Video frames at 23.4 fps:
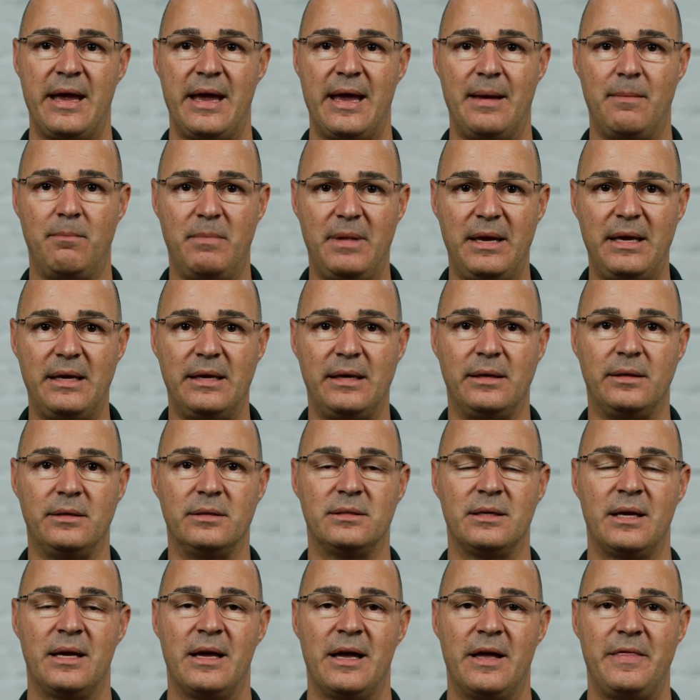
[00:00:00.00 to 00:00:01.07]
it
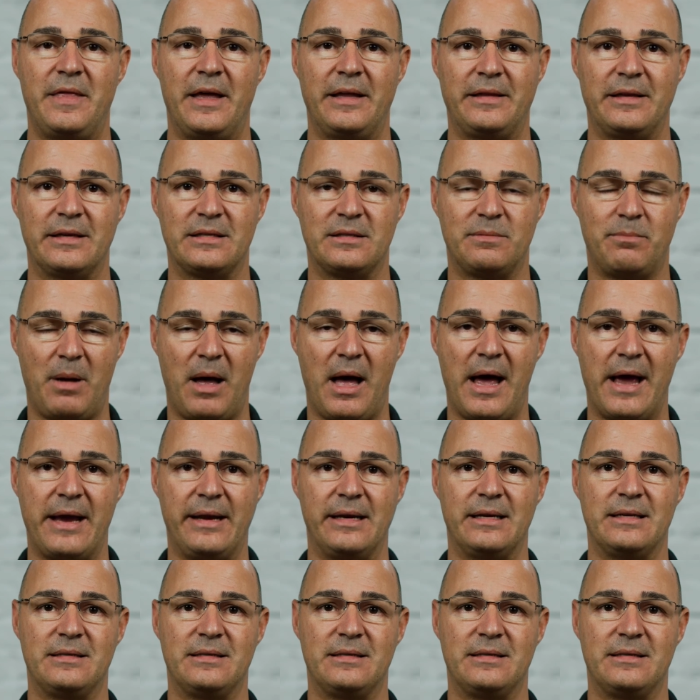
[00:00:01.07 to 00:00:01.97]
means that the spine,